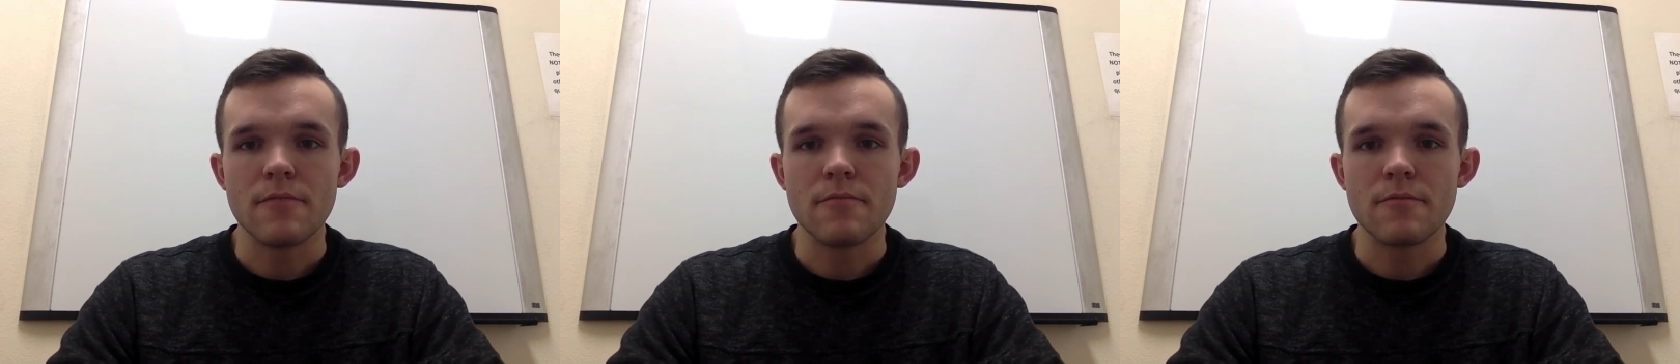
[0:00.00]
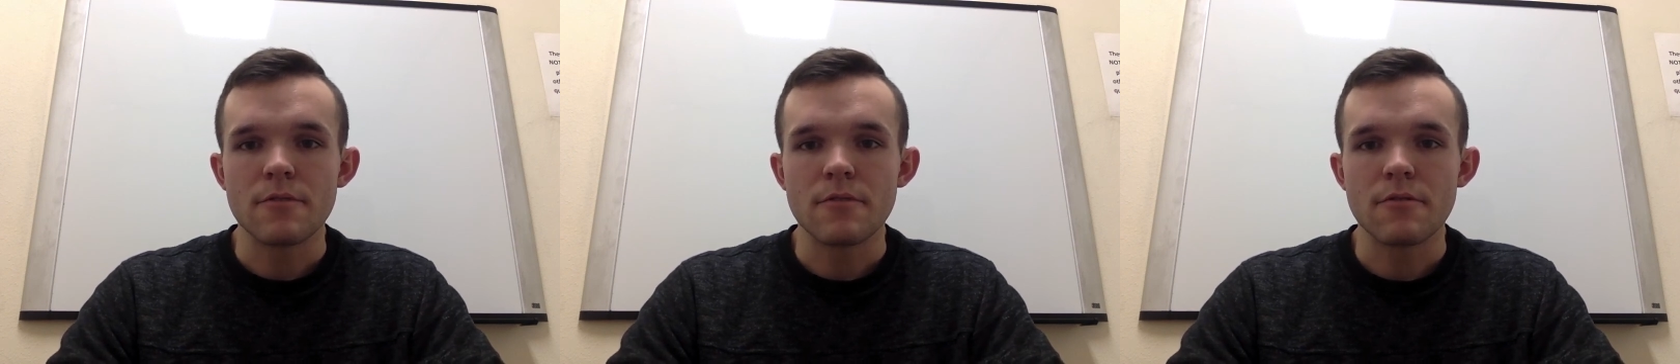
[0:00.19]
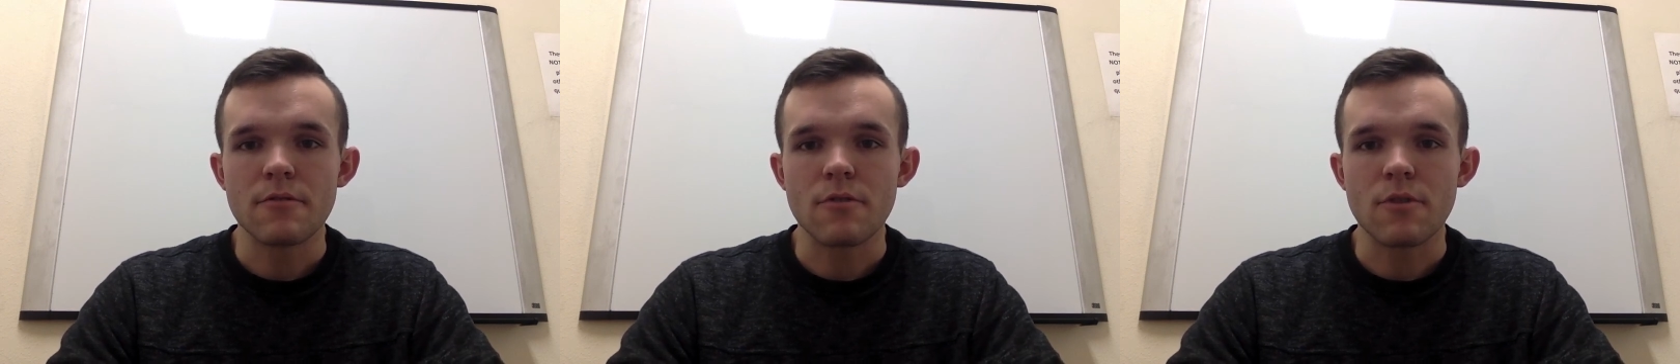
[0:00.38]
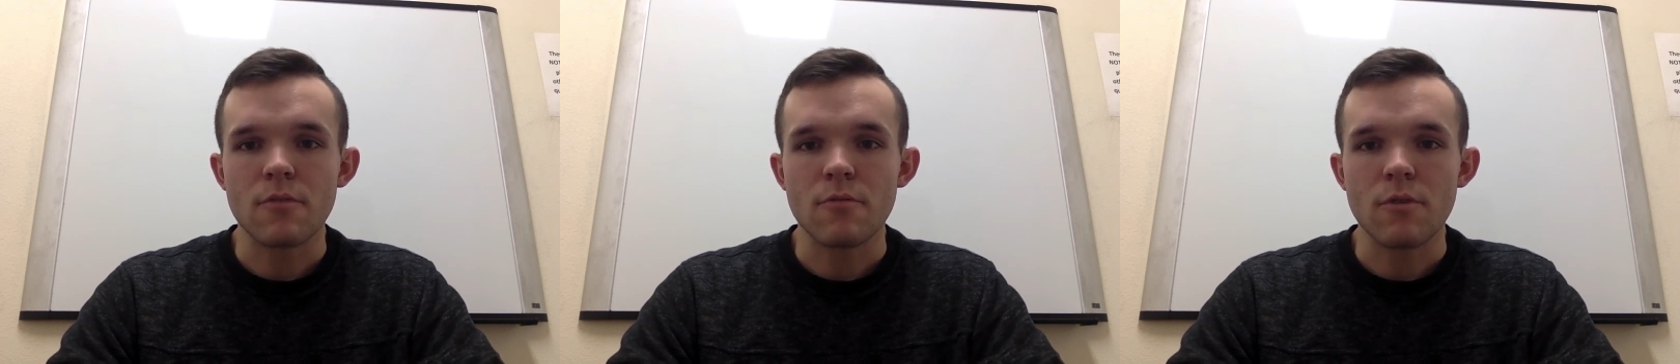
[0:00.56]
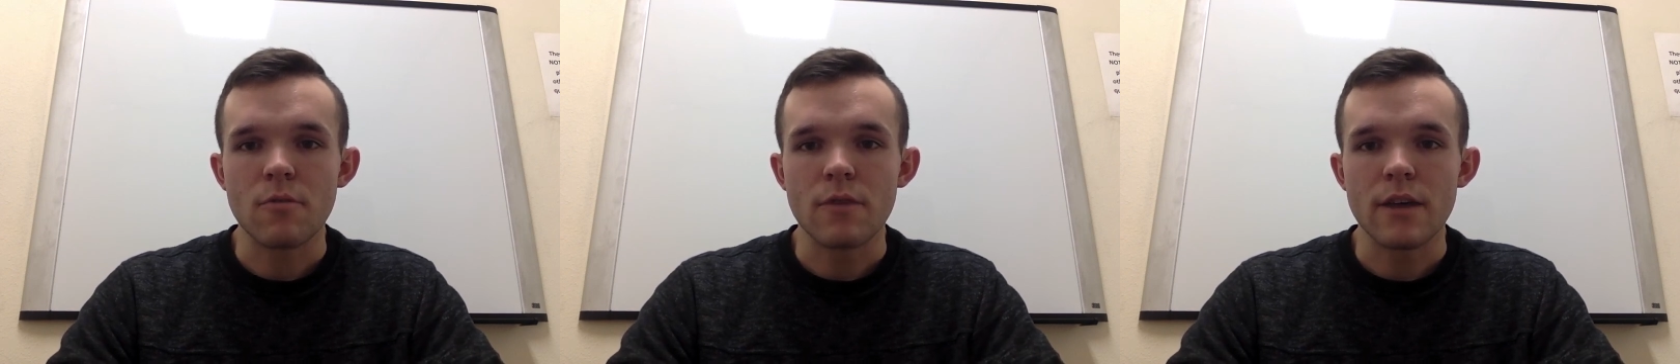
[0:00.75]
to form
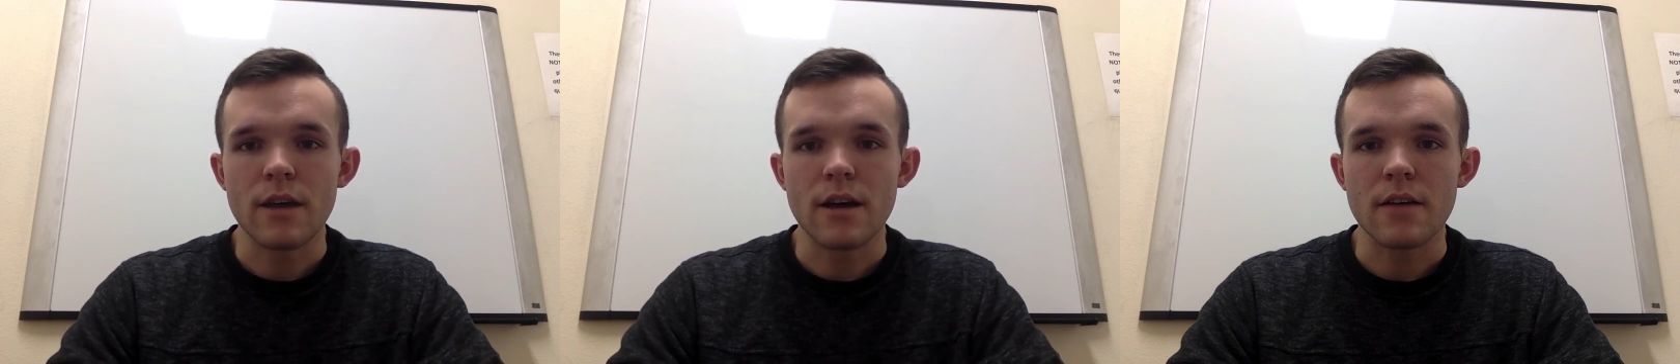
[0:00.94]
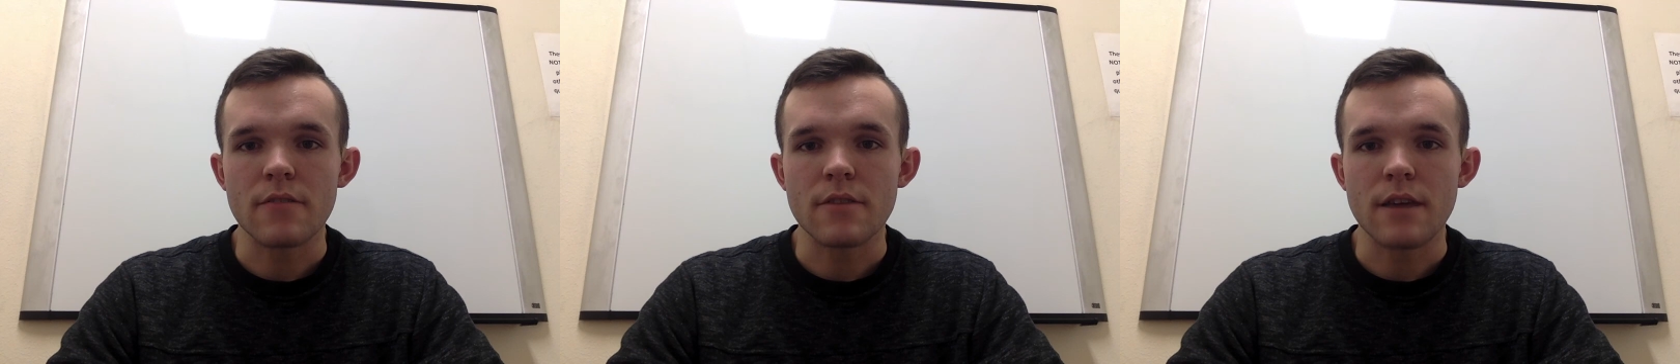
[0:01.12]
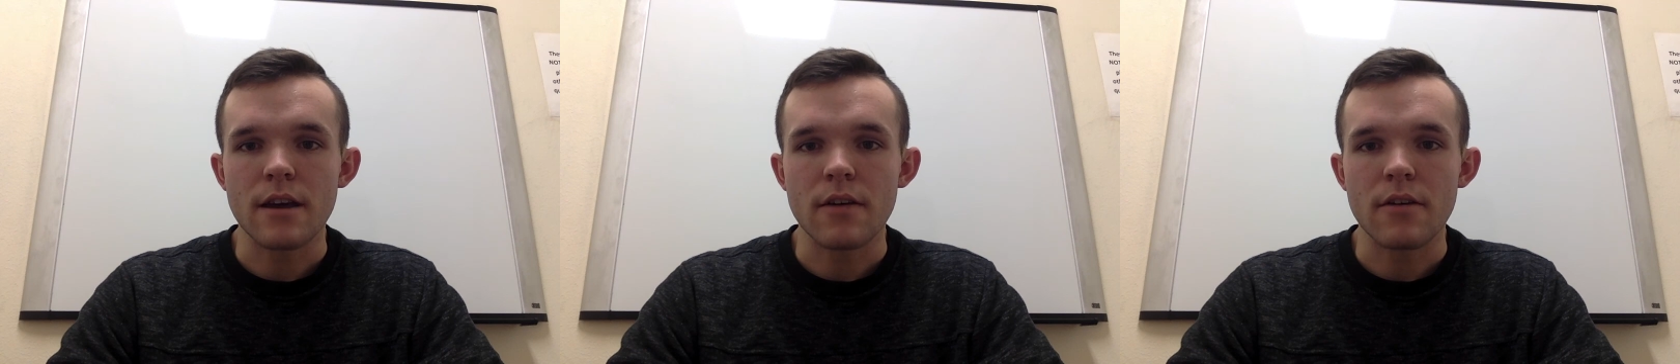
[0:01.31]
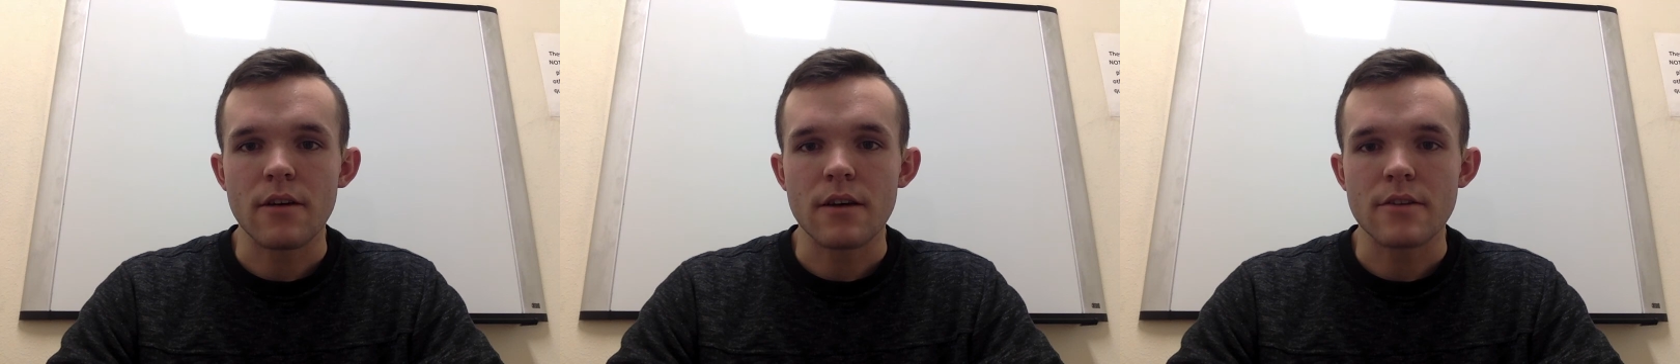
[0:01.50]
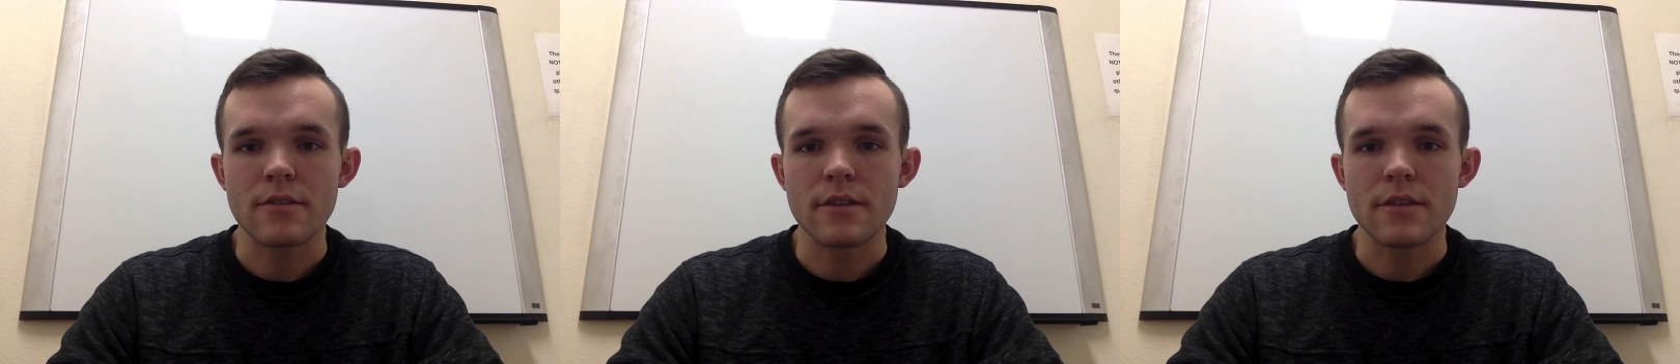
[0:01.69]
what we have now as